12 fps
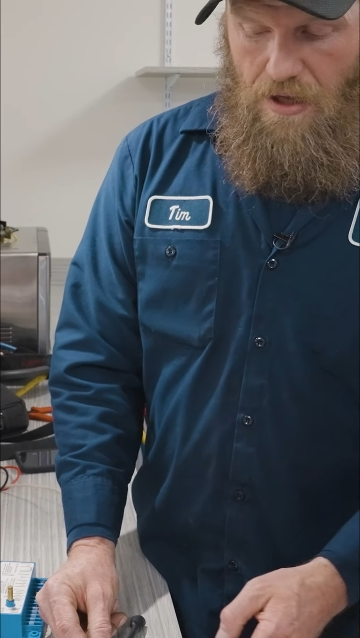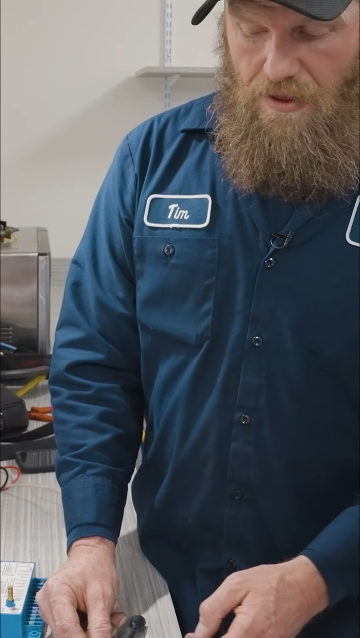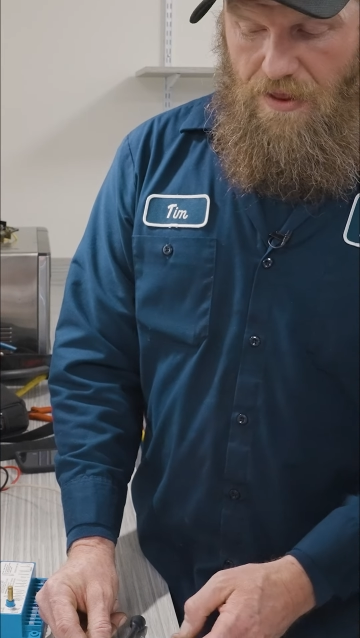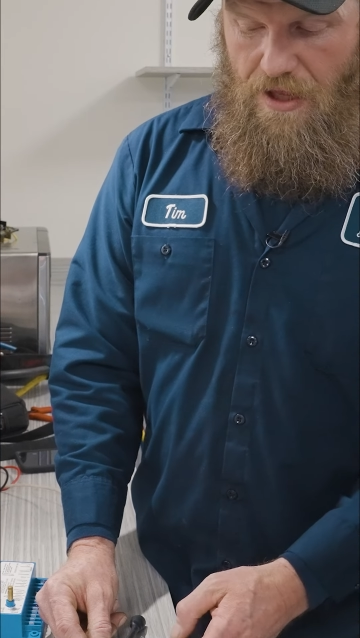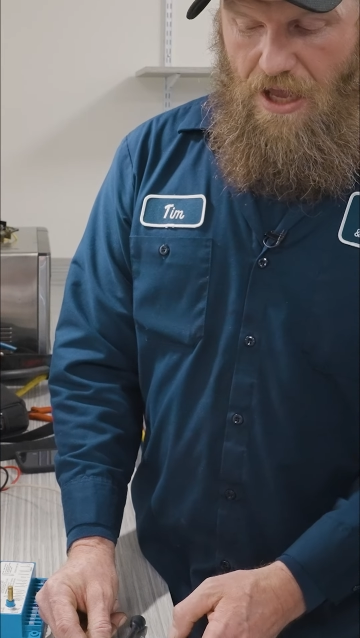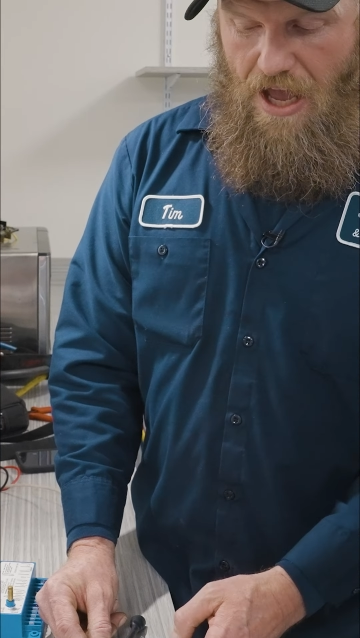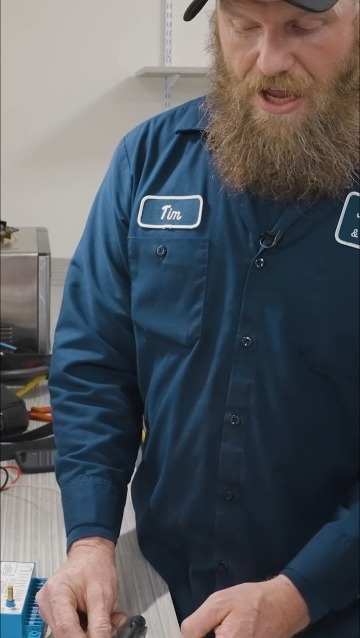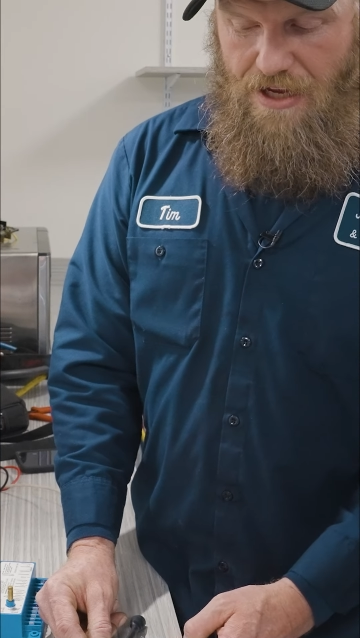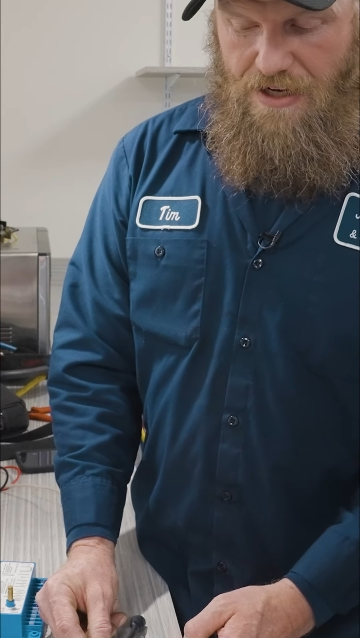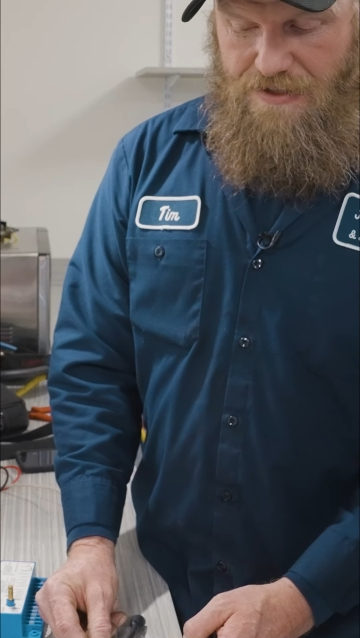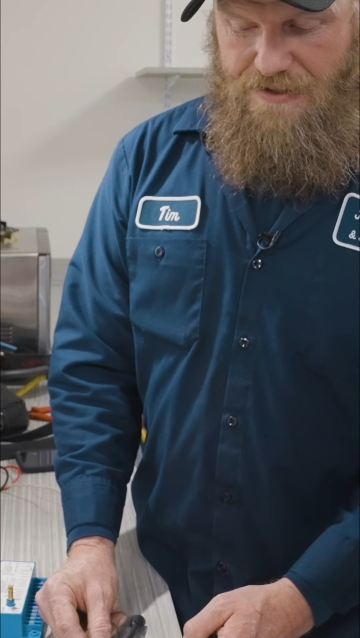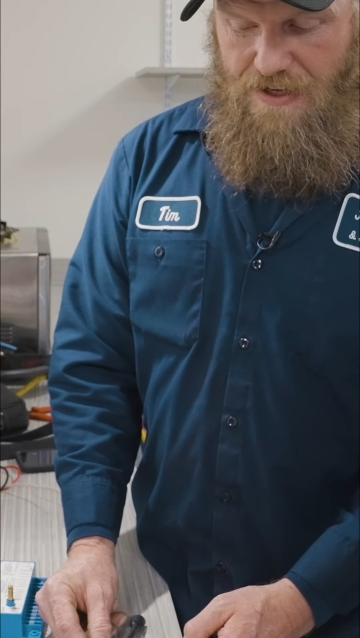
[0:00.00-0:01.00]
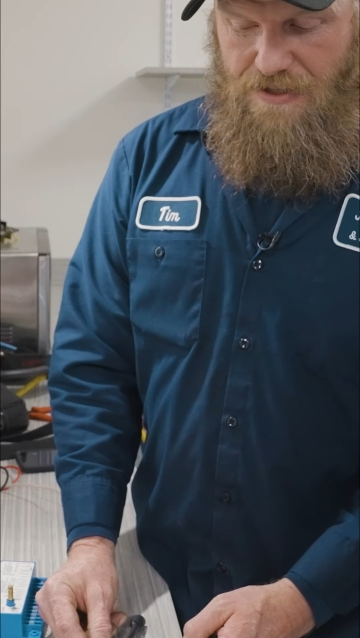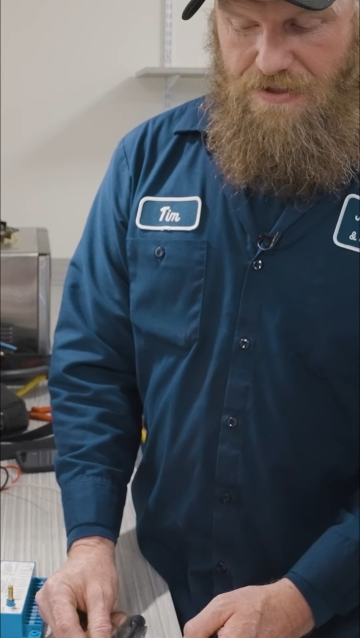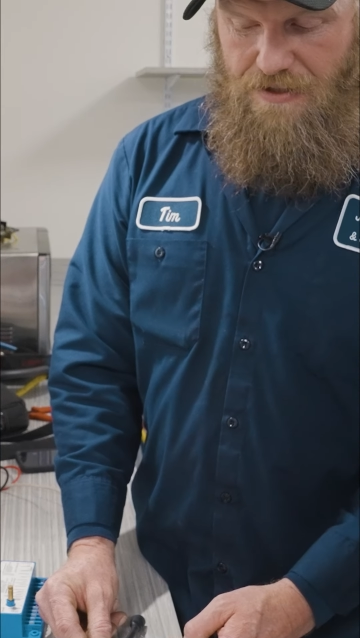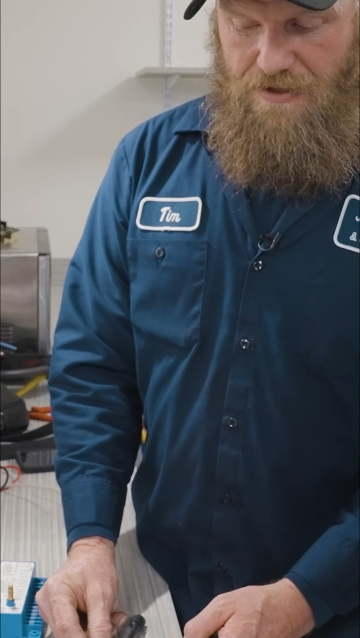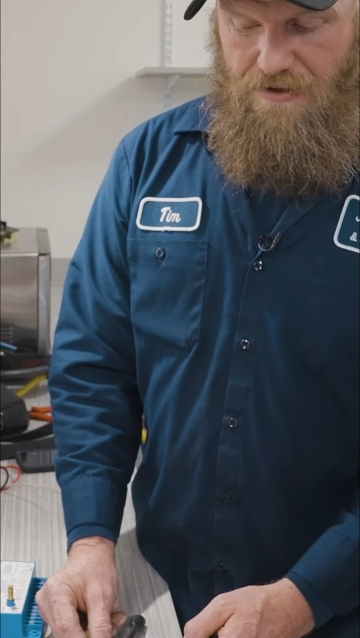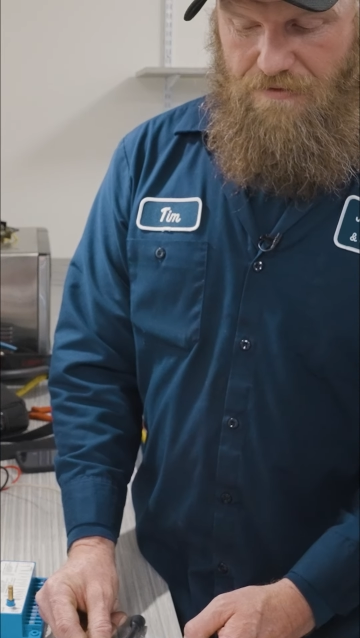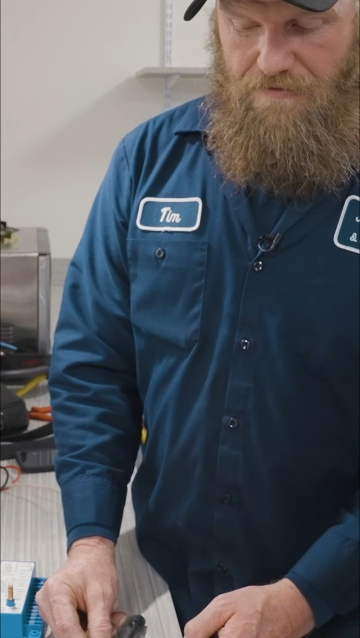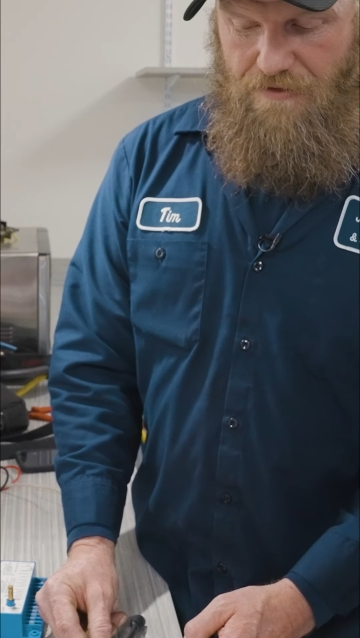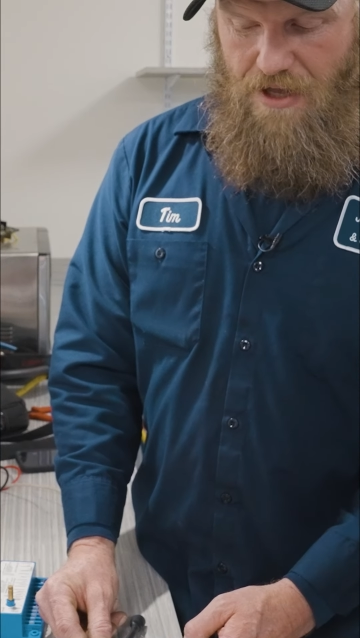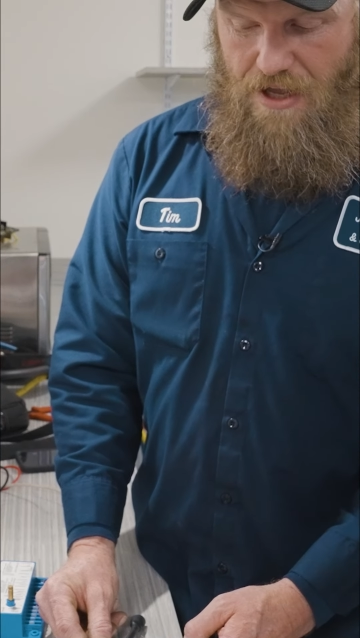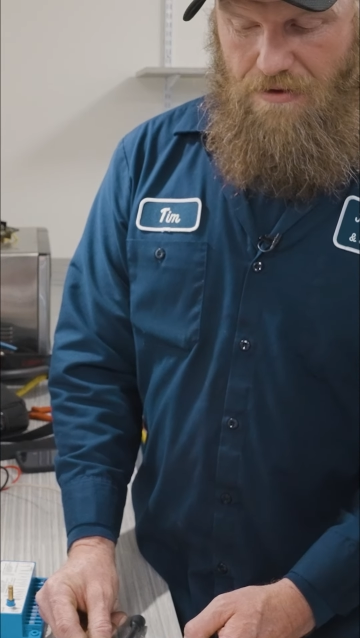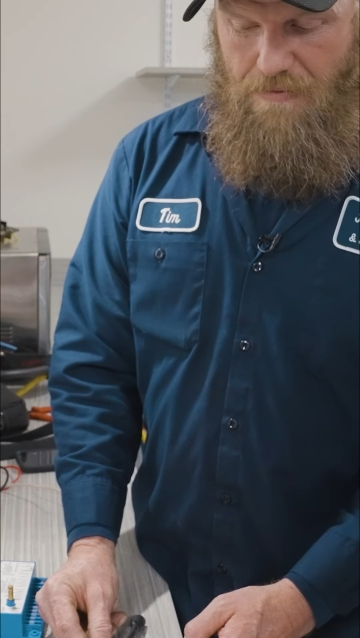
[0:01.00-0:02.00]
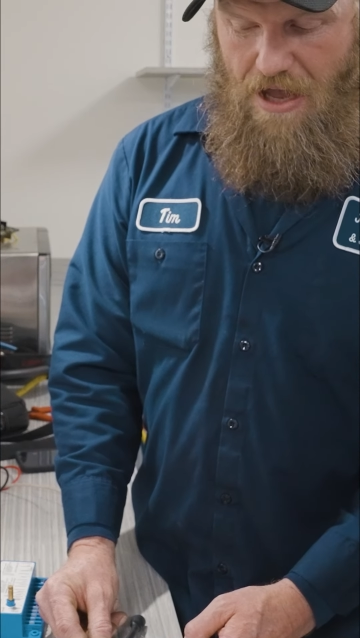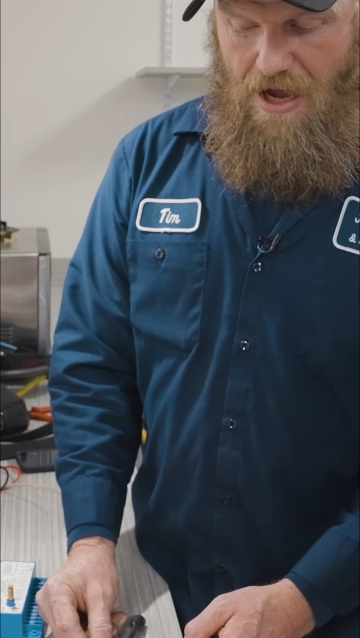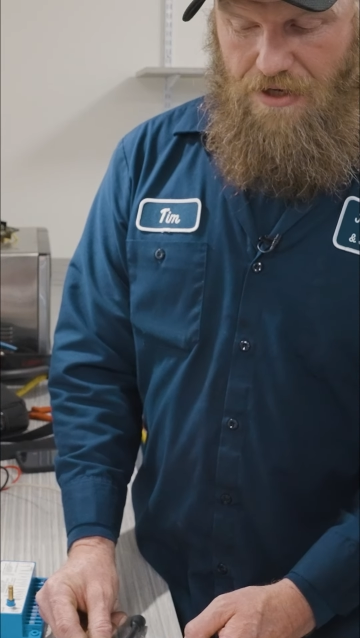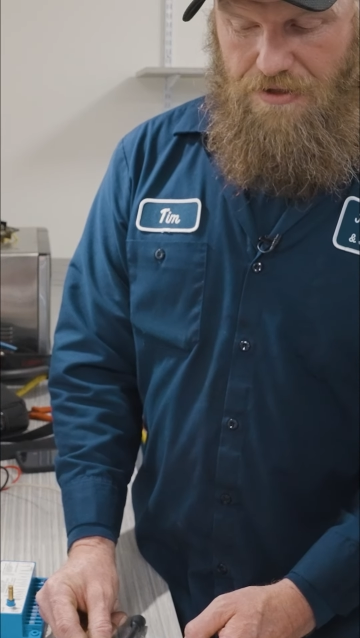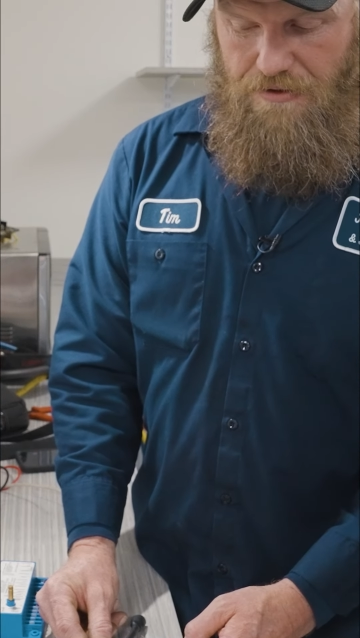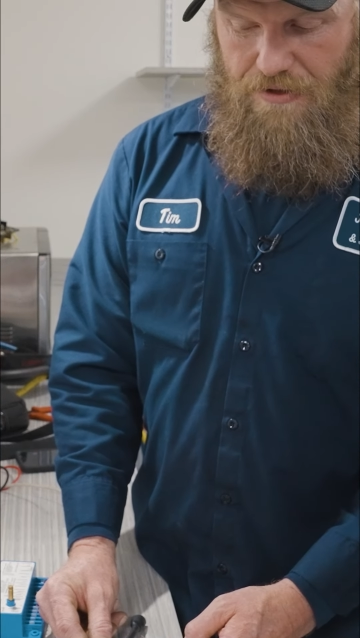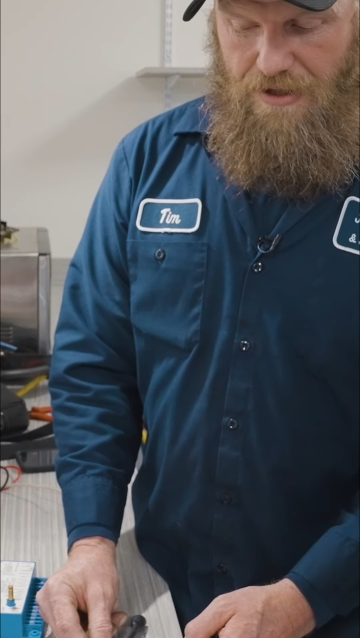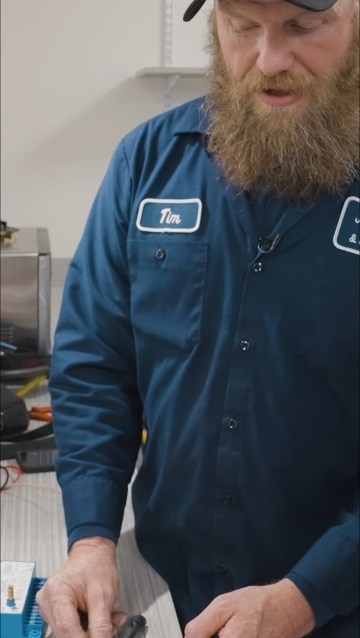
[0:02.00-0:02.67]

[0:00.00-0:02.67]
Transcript: The ionization of the flame actually